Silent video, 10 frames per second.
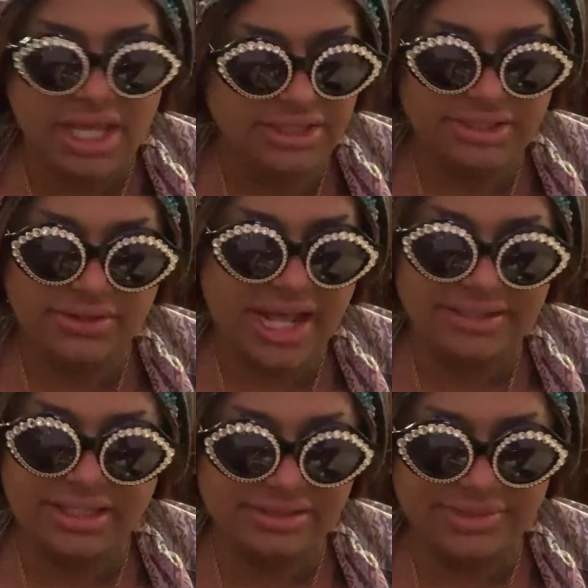So that
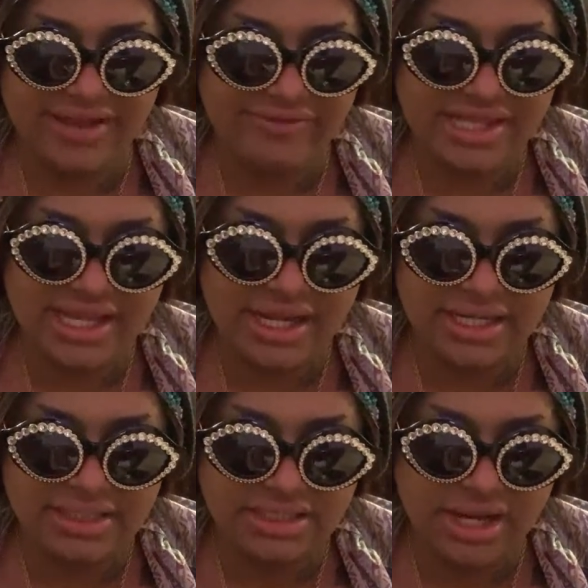tells me everything I
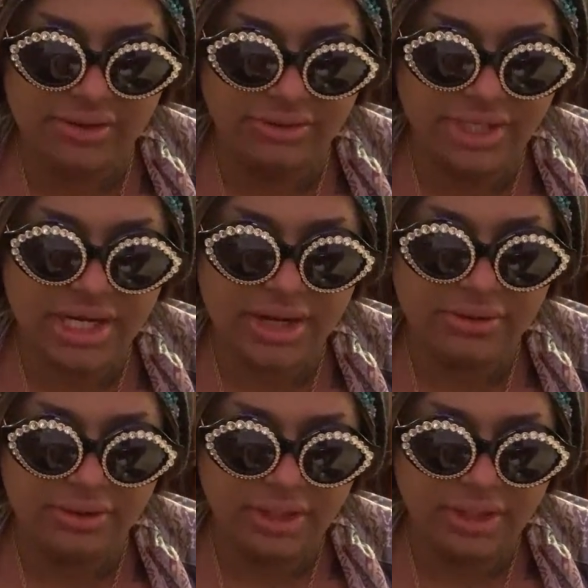need to know, you know?